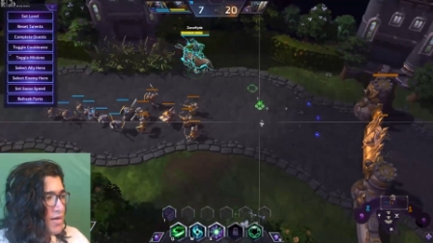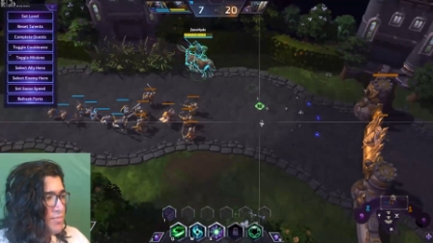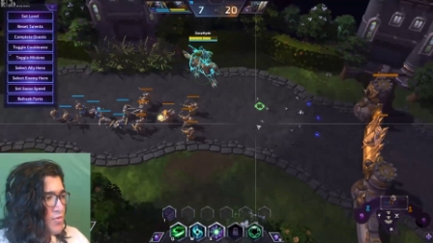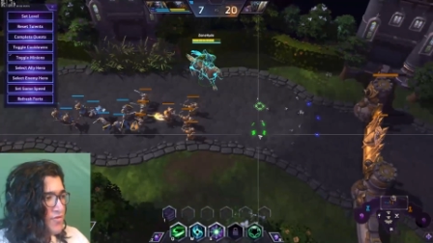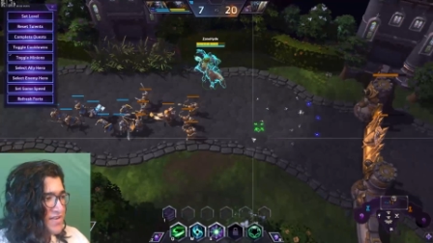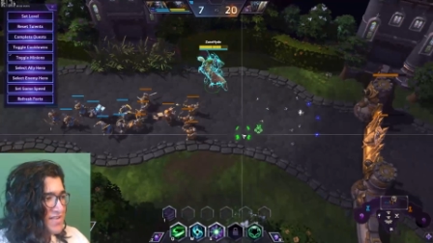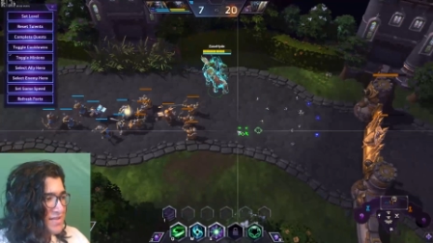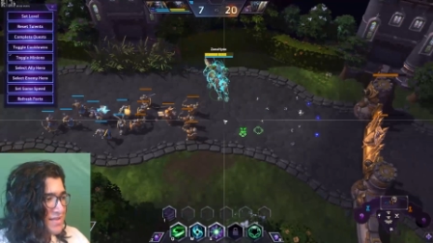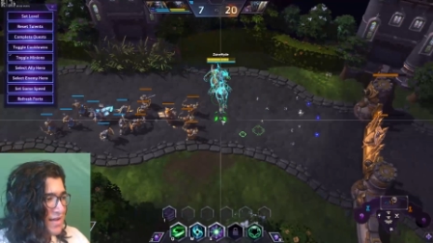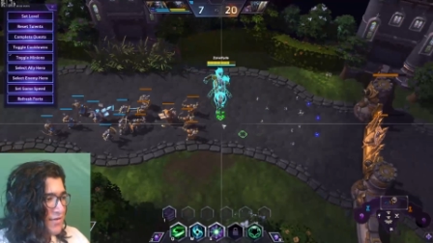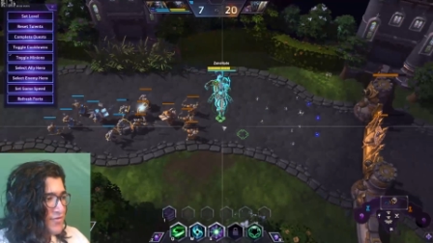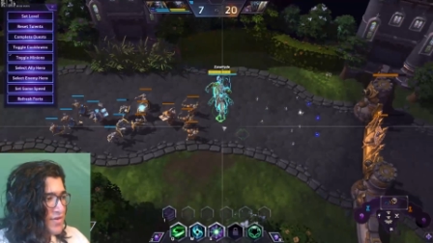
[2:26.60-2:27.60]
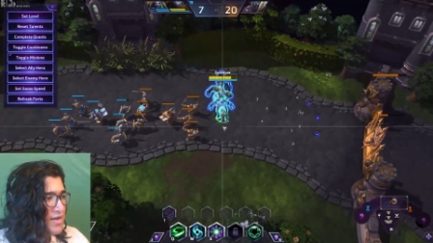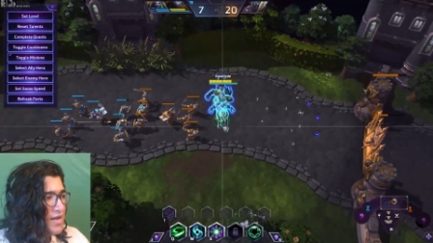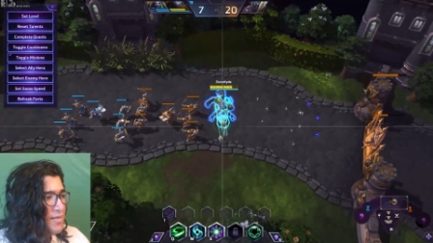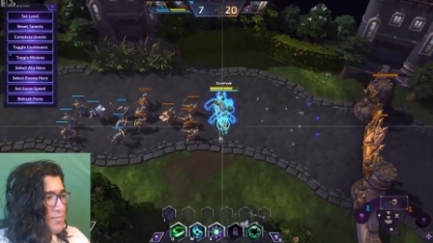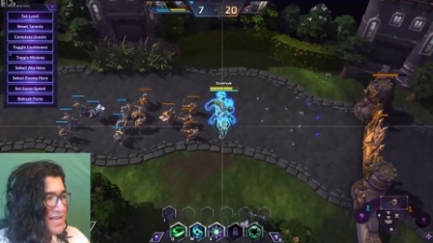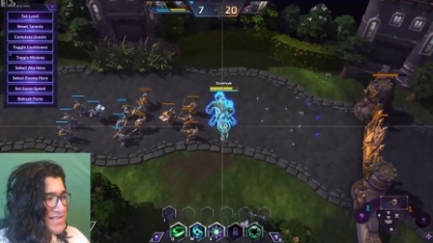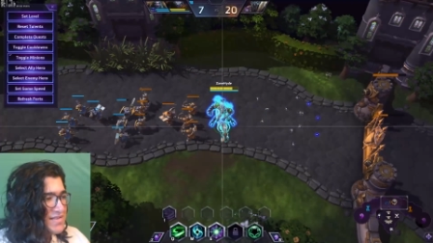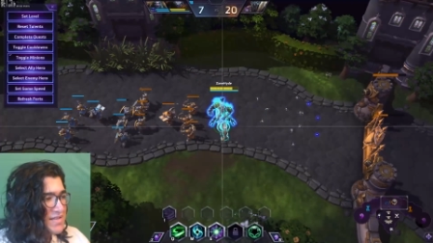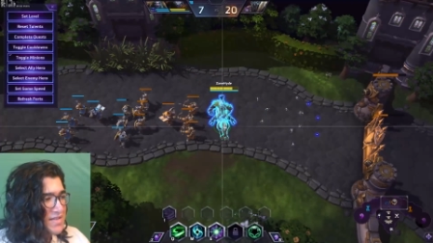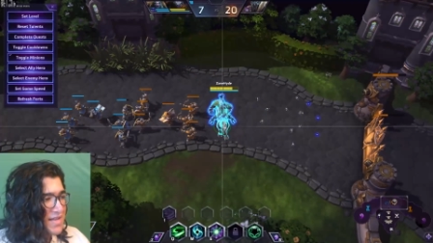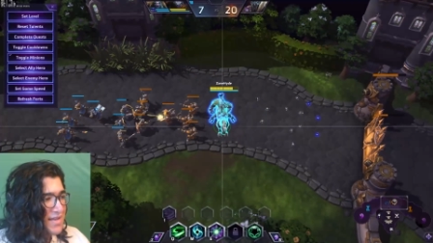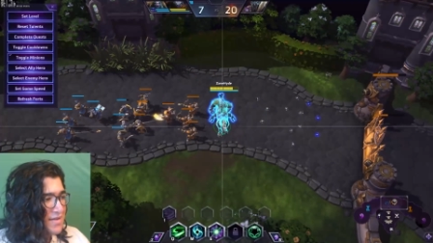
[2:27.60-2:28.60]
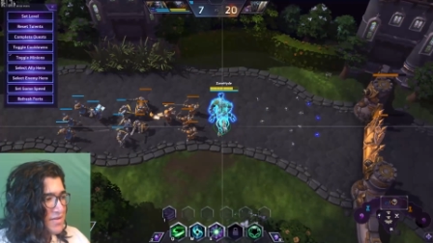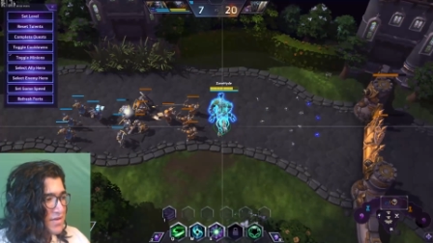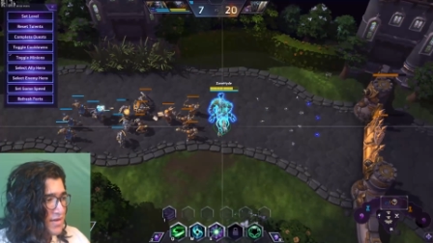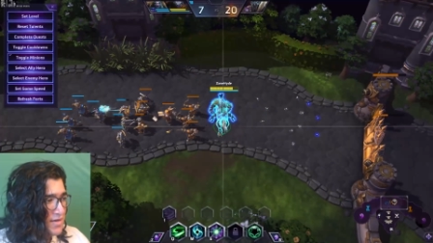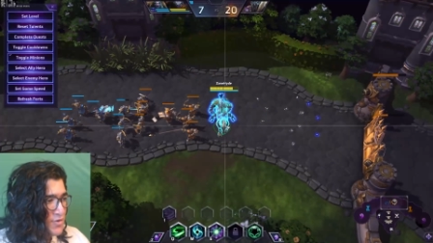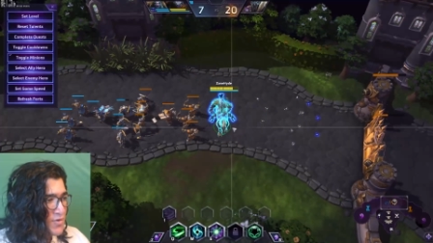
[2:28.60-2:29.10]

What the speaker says: moving to the left. Basically, like Illidan,